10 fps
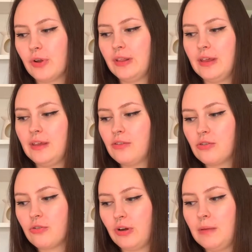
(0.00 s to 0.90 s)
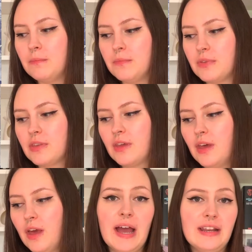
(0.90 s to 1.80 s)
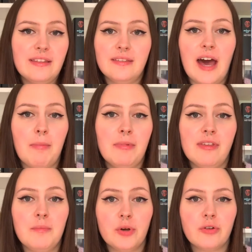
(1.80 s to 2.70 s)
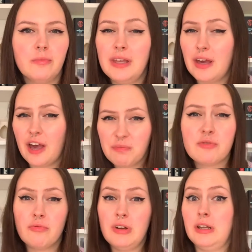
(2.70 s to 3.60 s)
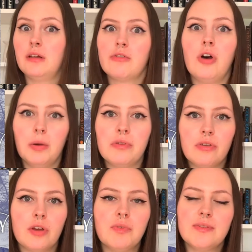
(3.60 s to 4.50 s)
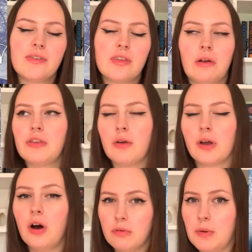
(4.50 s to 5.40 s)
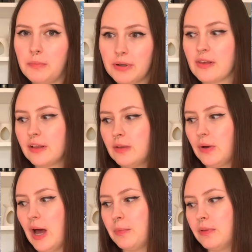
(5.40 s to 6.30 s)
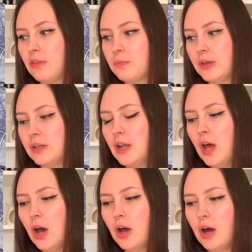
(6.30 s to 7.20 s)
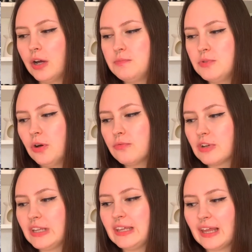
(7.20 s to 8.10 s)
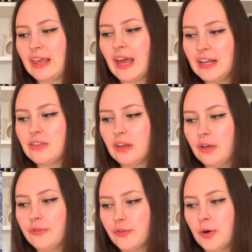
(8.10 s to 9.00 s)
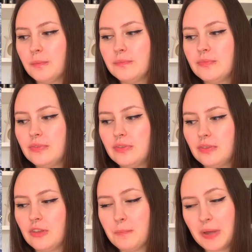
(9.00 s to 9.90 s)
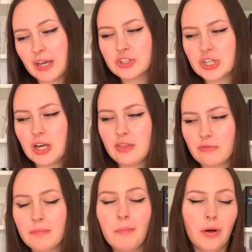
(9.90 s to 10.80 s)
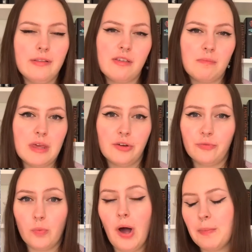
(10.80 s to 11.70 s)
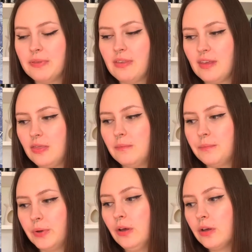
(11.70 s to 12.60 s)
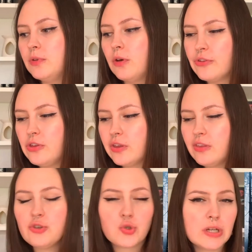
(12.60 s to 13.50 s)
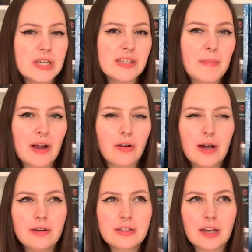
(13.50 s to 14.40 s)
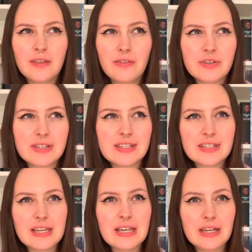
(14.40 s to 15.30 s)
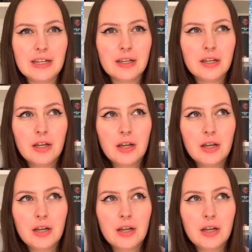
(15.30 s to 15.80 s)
really screams anything that happens in the book for me. It has been a really long time since I read this series, so I can't remember exactly what happens, but I'm not really getting anything from the picture that reminds me of what happens in the book. Obviously you can see trees in the background. I think there is a scene